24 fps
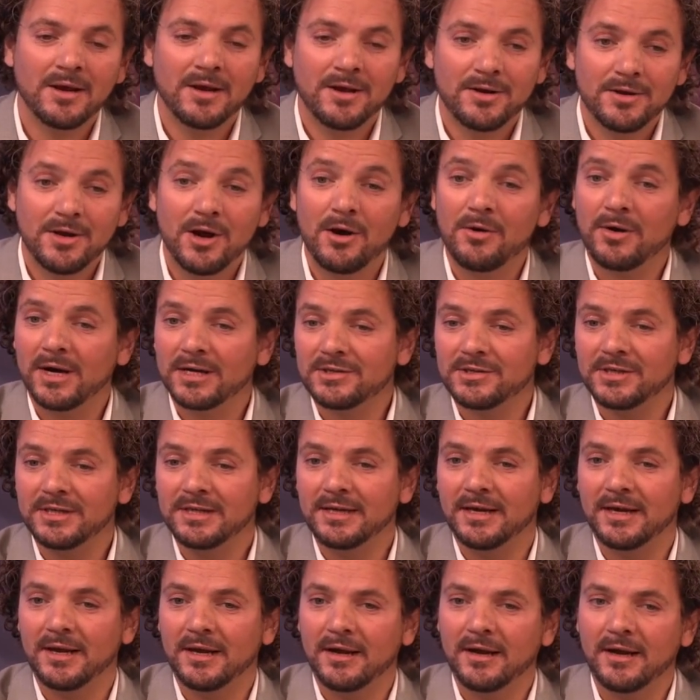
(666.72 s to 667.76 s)
No,
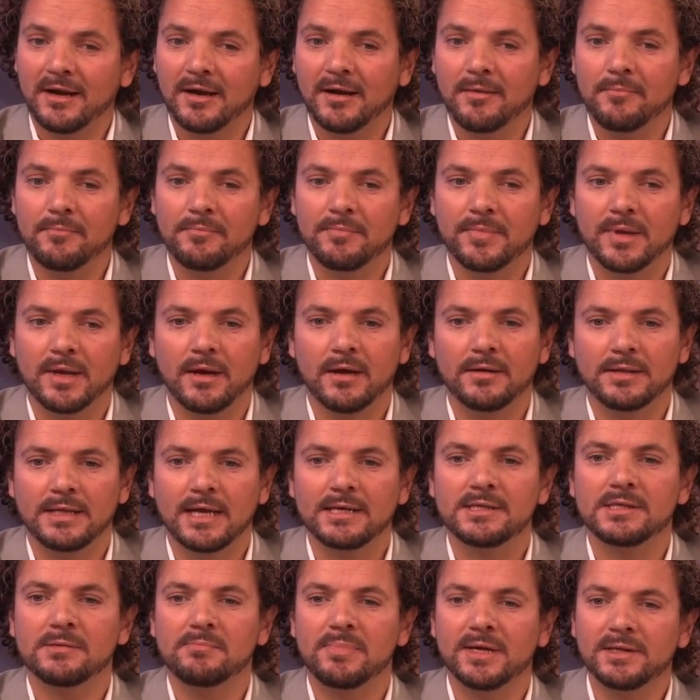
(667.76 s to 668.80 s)
actually, uh, um, uh,
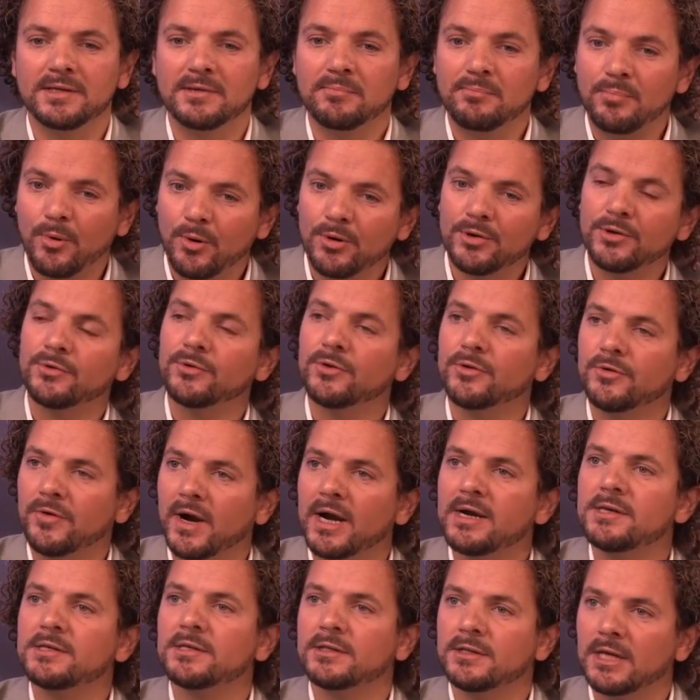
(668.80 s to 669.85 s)
that's a bit the point on the
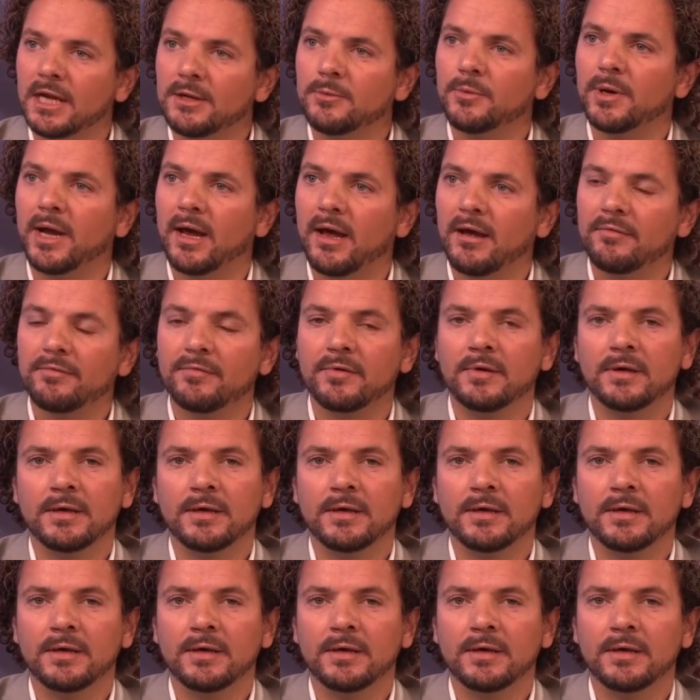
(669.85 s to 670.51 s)
horizon that we have.